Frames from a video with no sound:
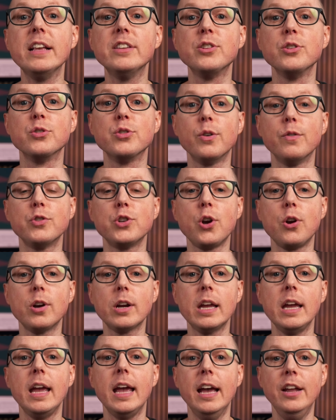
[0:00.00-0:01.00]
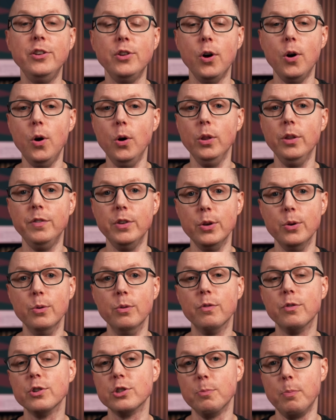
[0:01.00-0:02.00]
thanks to Surfshark and to all of
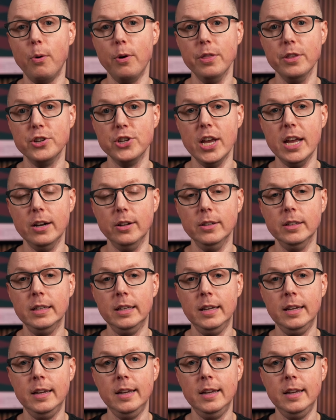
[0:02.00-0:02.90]
you for supporting the channel.